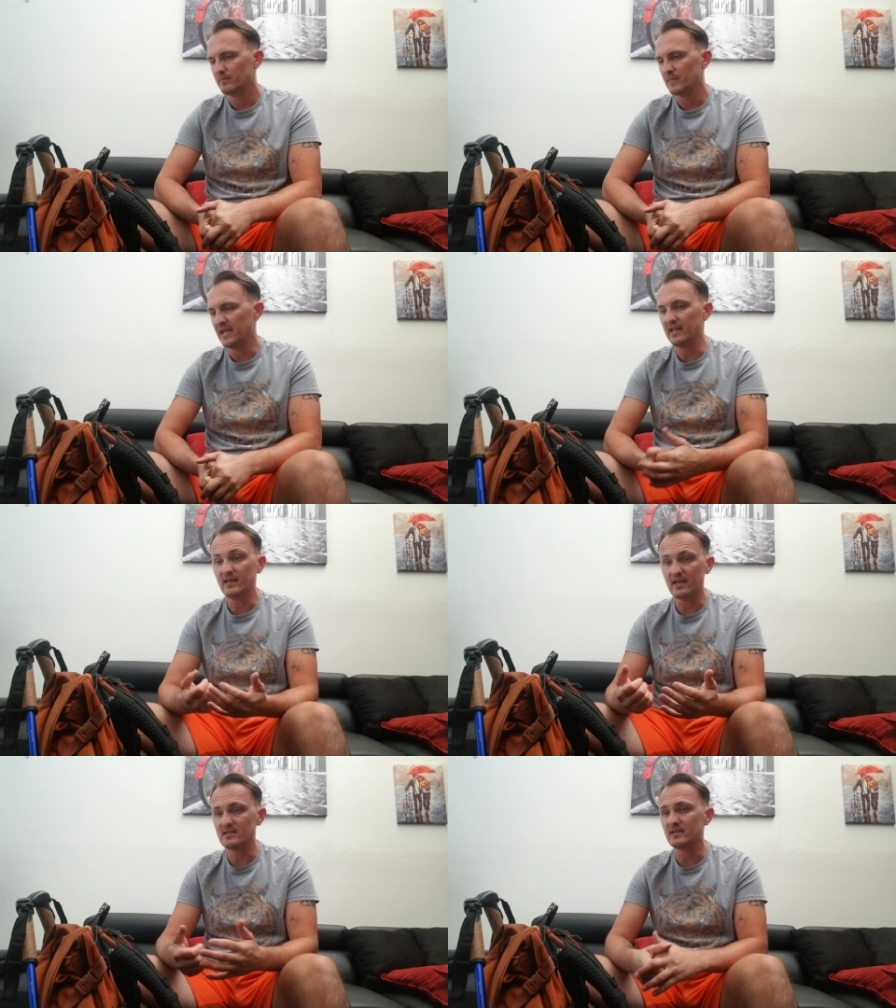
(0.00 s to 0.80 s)
And at
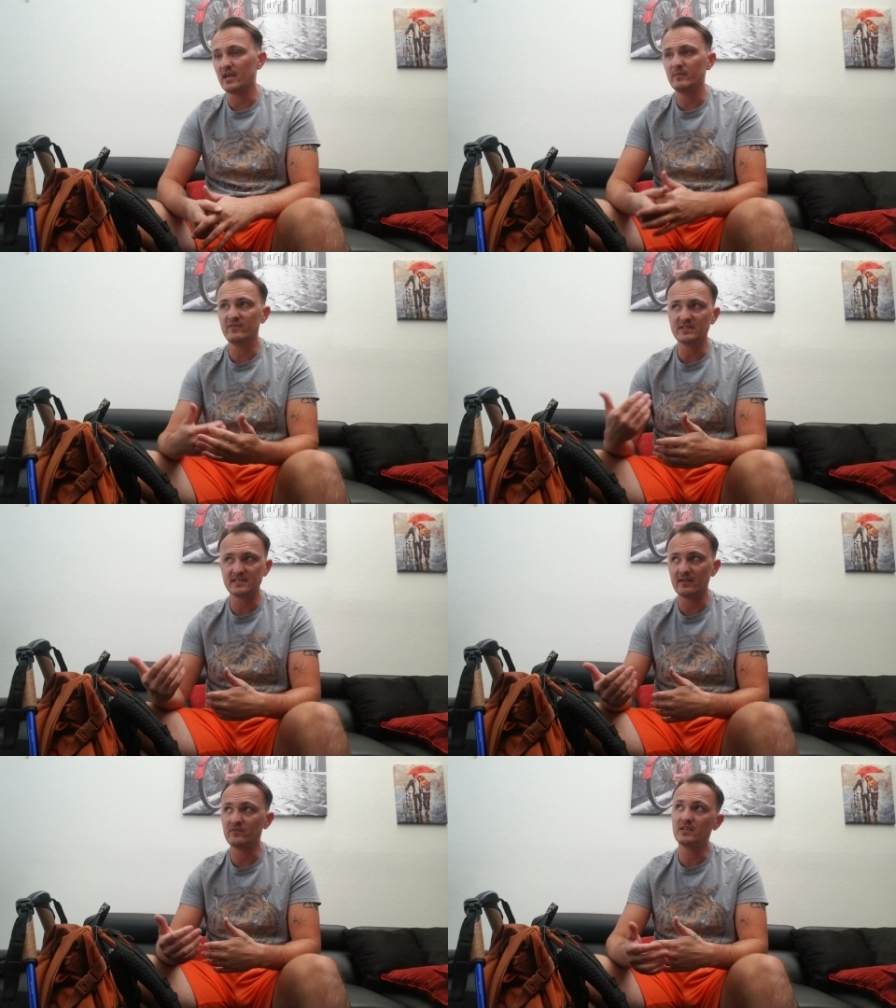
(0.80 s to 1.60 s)
nighttime, if it's
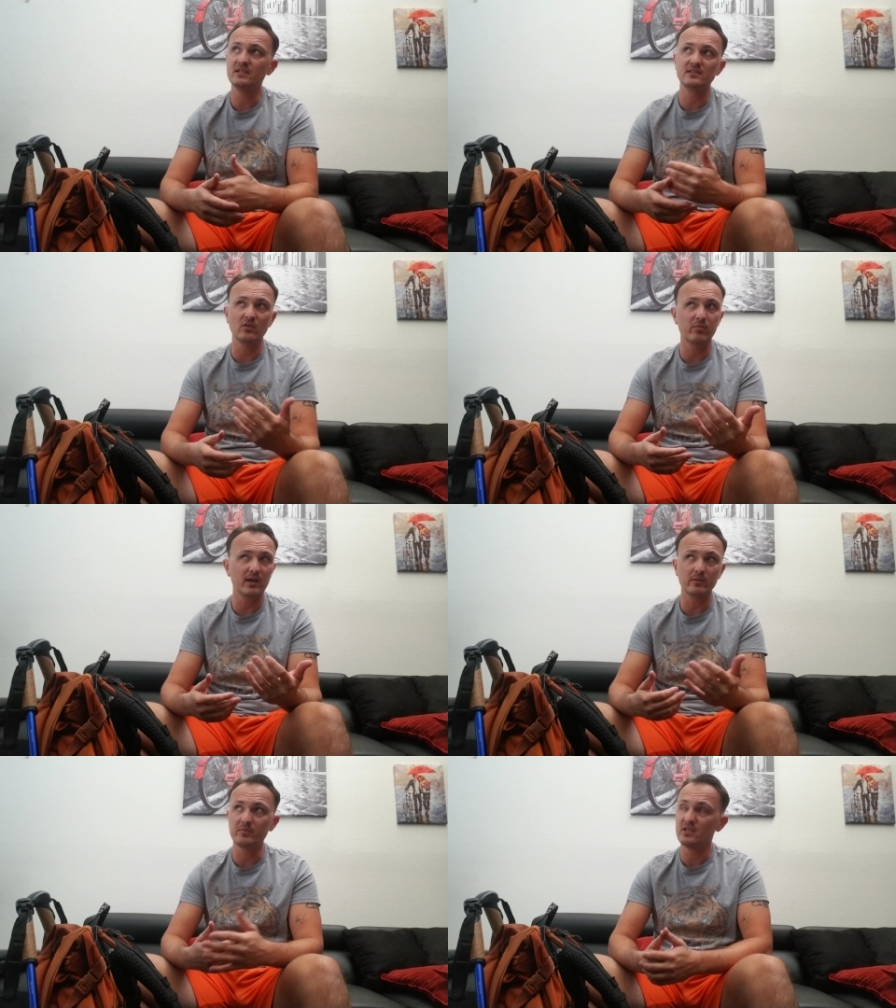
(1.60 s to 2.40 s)
70s, it'll
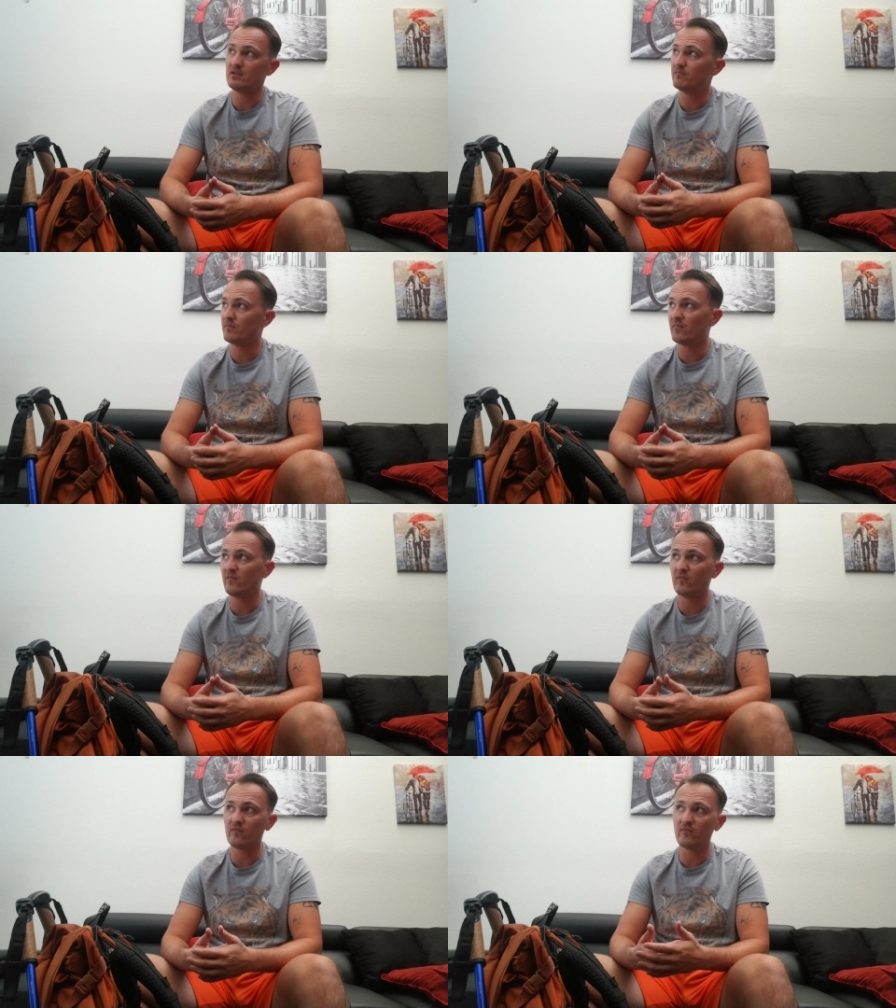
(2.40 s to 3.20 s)
probably be
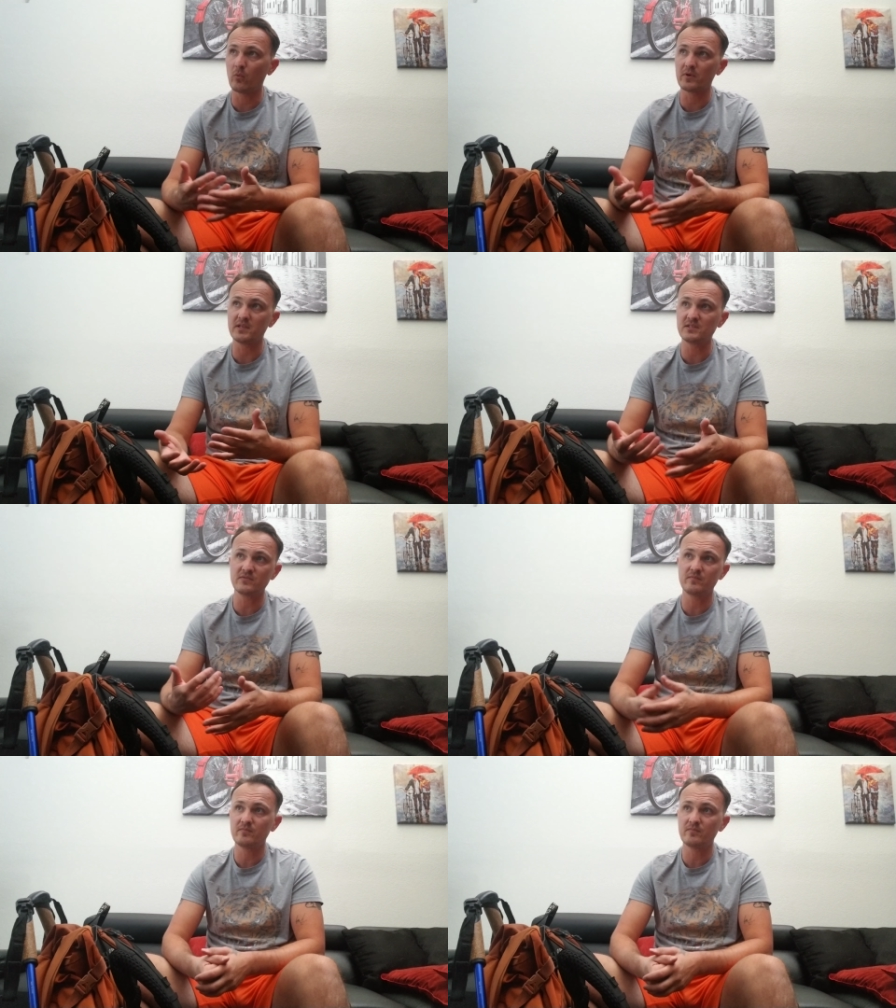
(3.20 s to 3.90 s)
40s